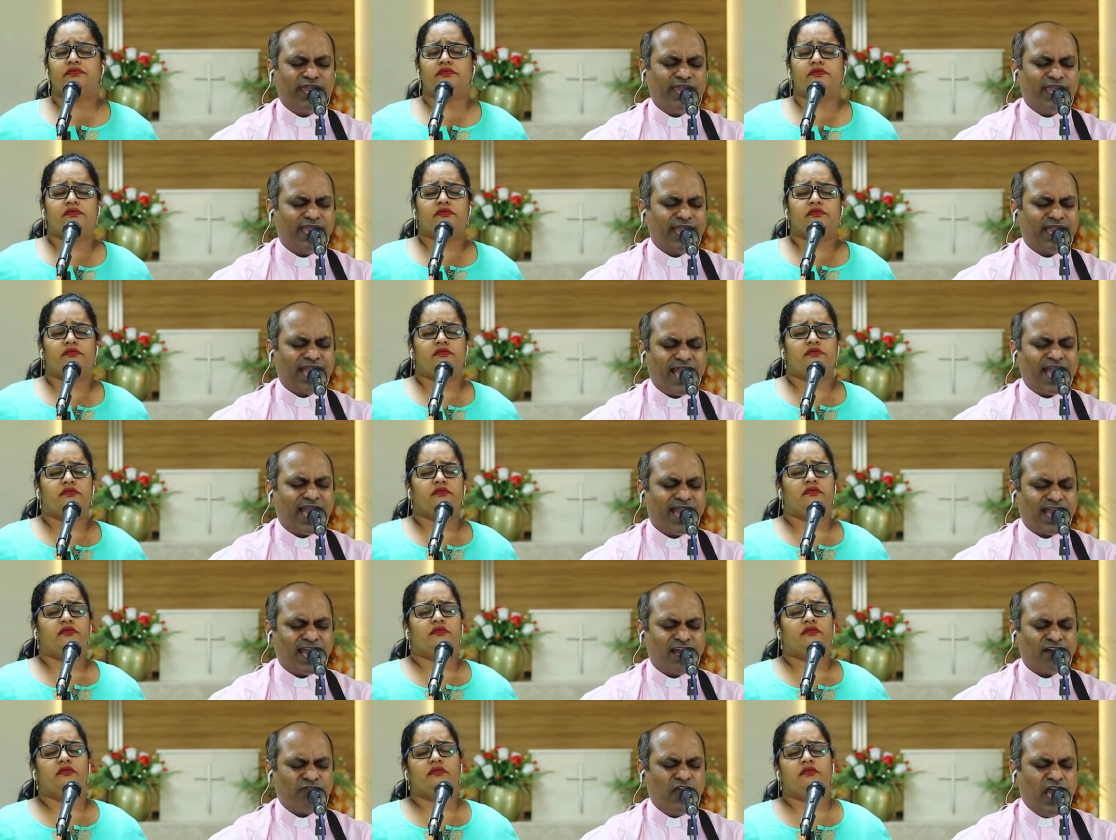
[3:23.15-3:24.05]
Speaker 1: we
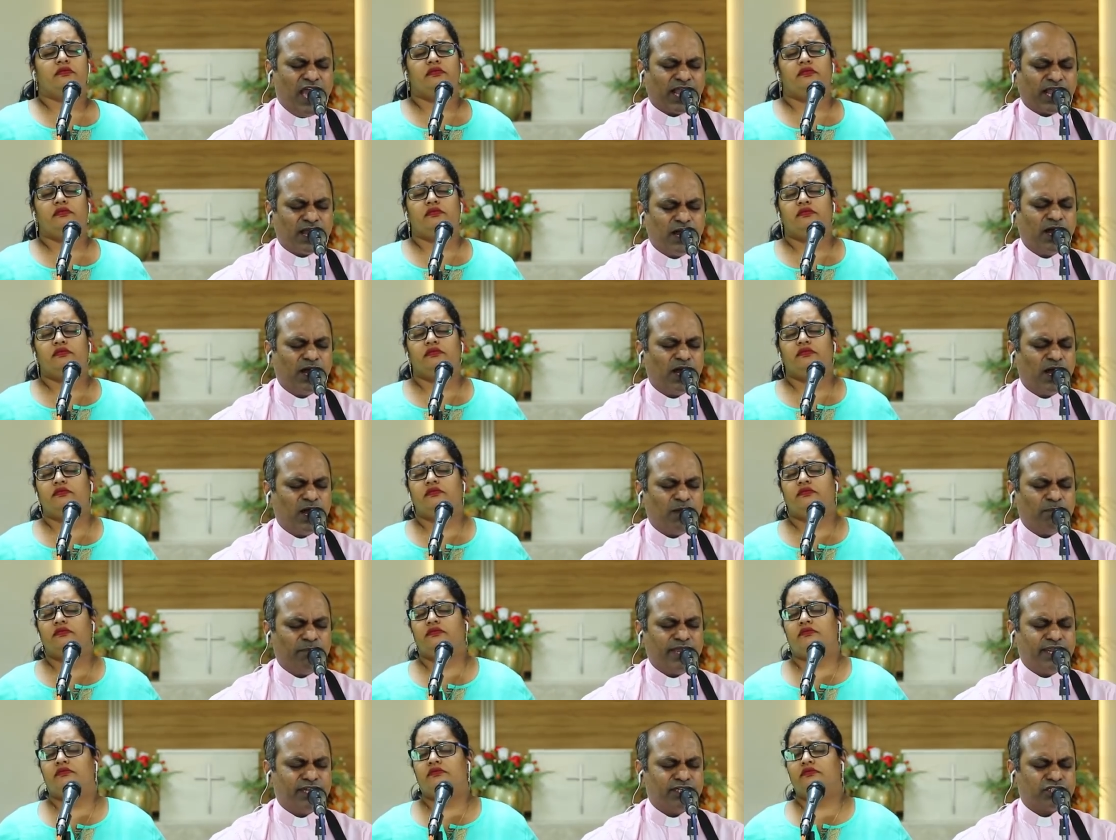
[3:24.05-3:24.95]
have
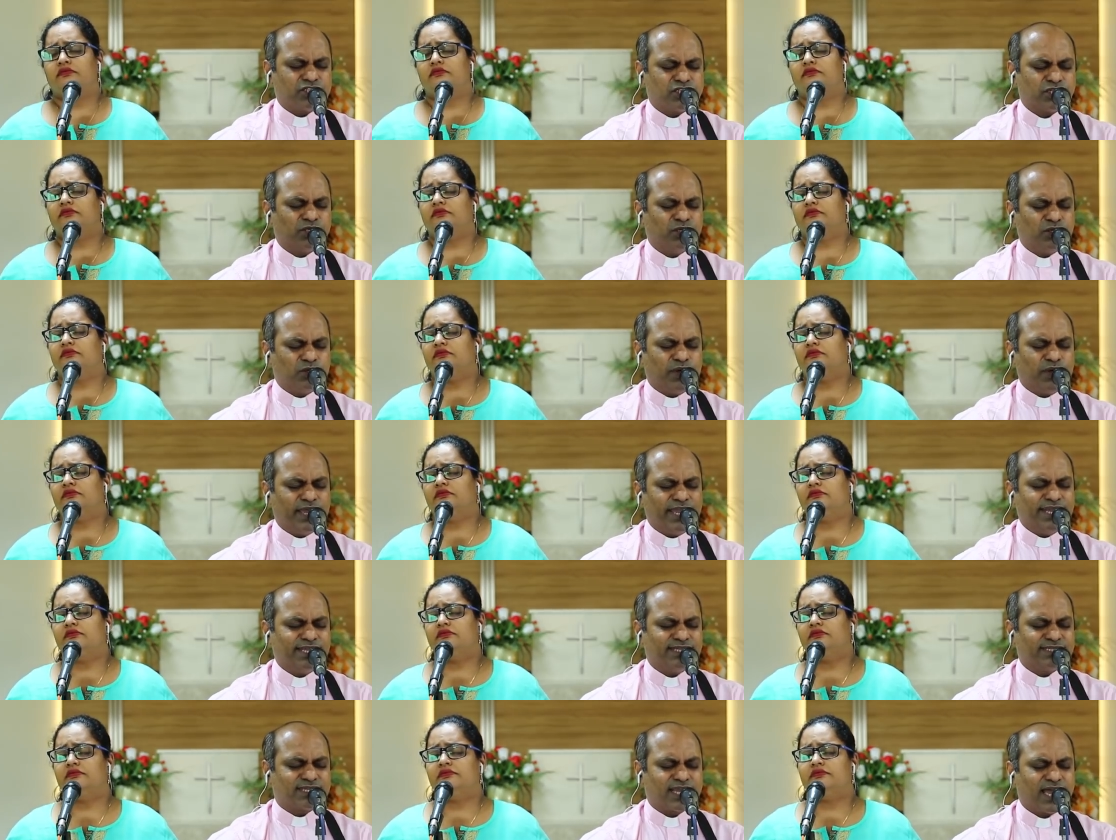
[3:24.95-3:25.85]
come into
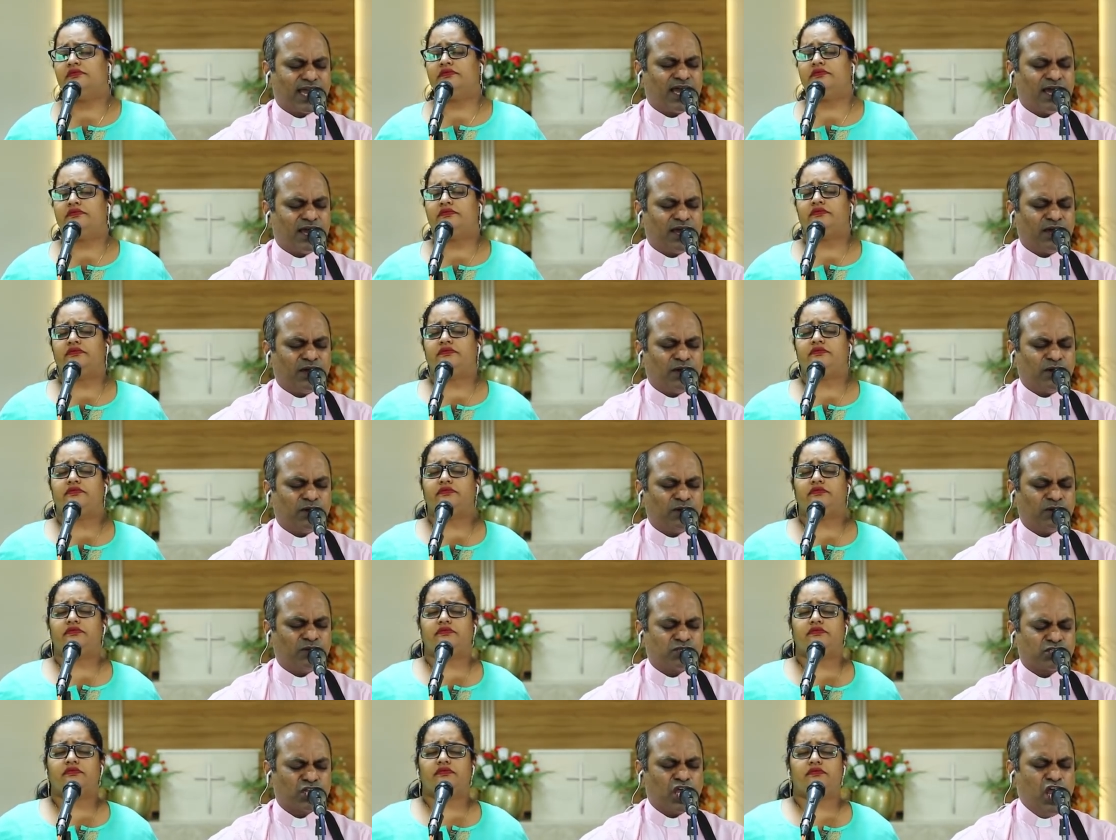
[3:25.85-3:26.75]
his
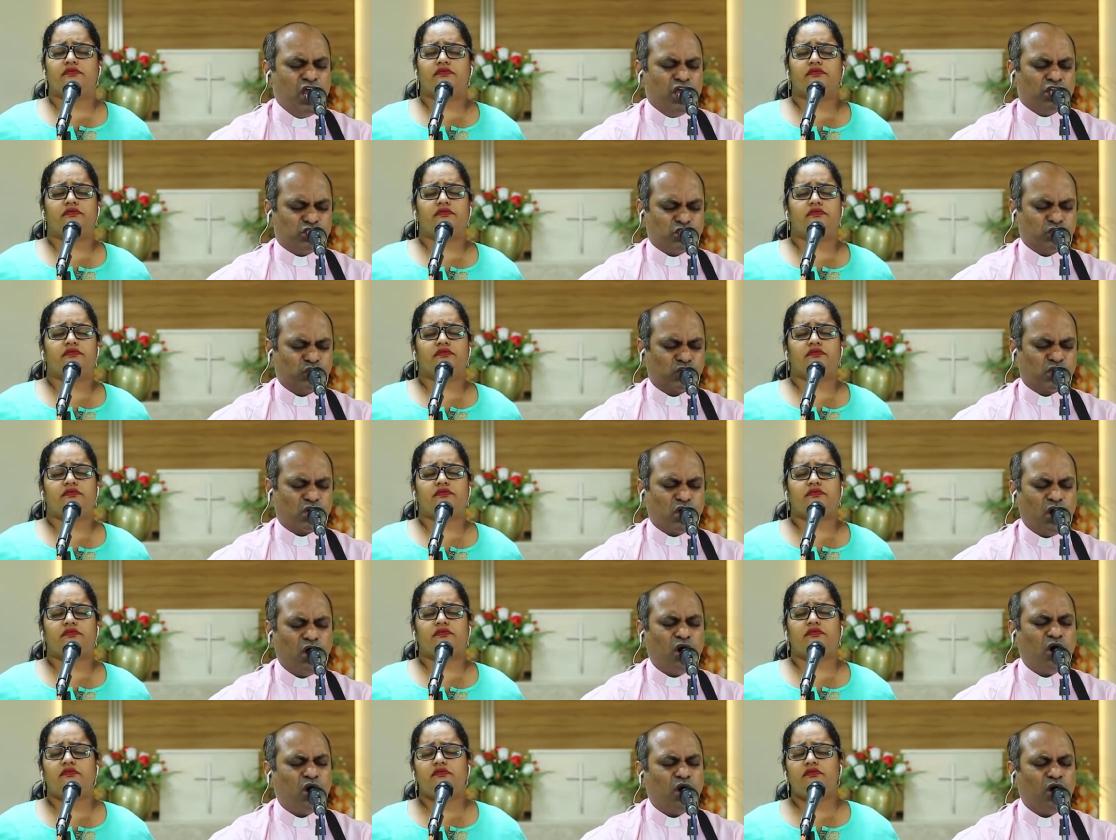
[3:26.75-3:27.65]
house to
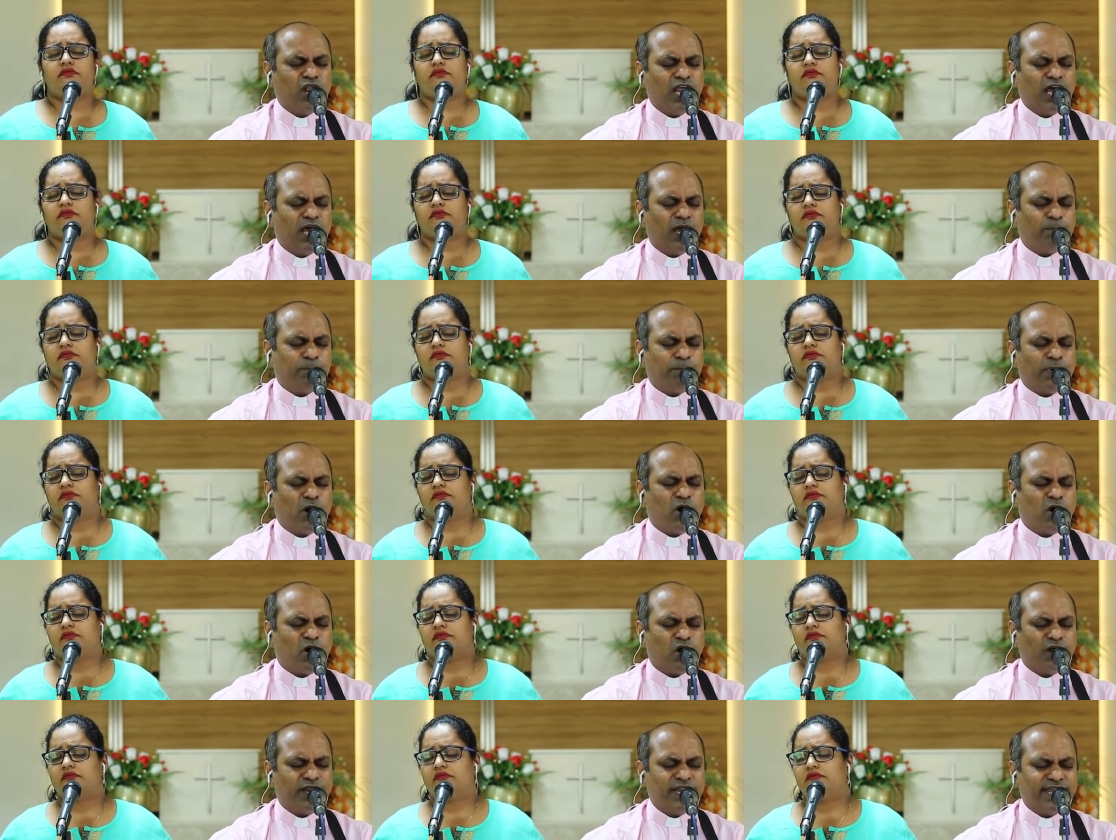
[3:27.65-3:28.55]
call
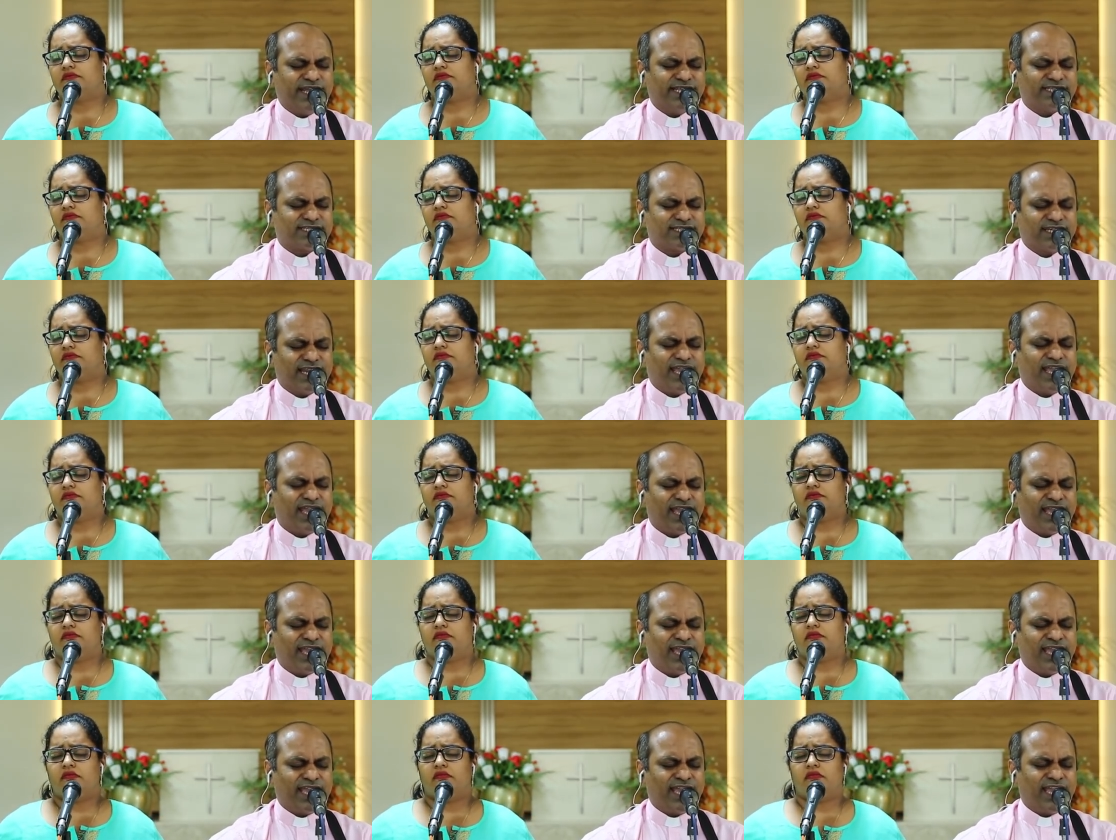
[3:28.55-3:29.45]
upon his
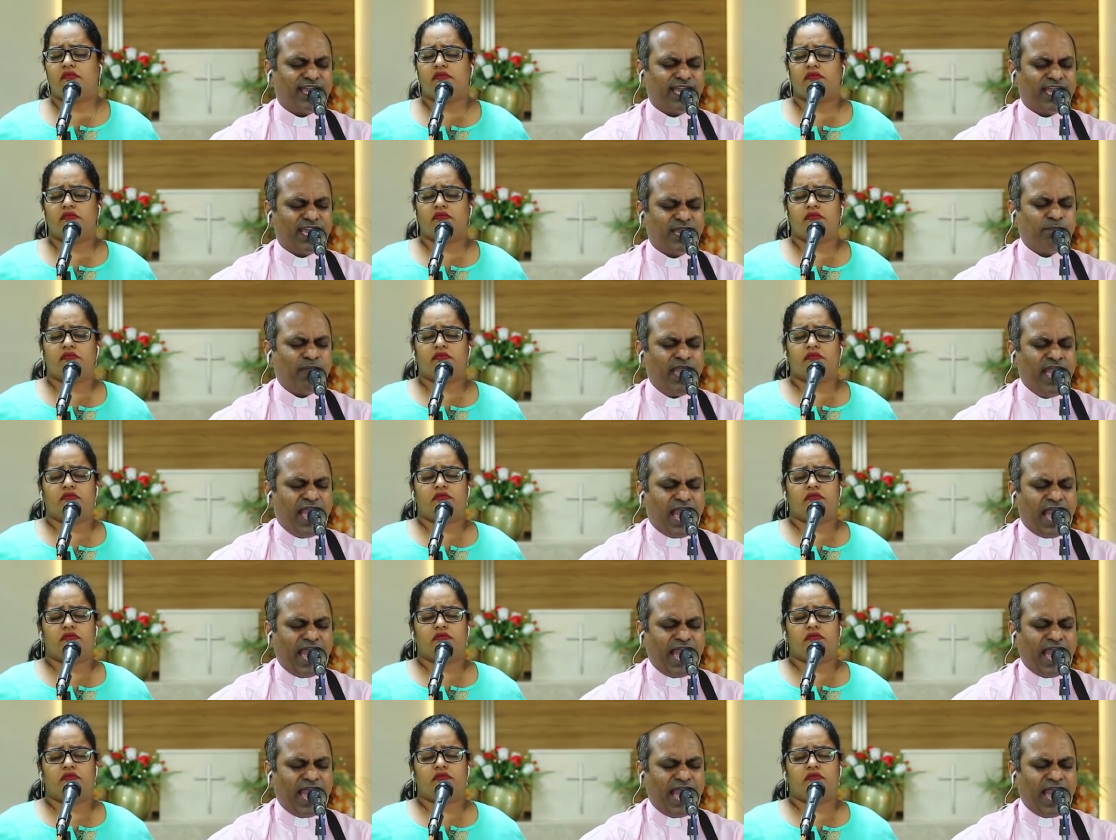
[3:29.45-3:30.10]
name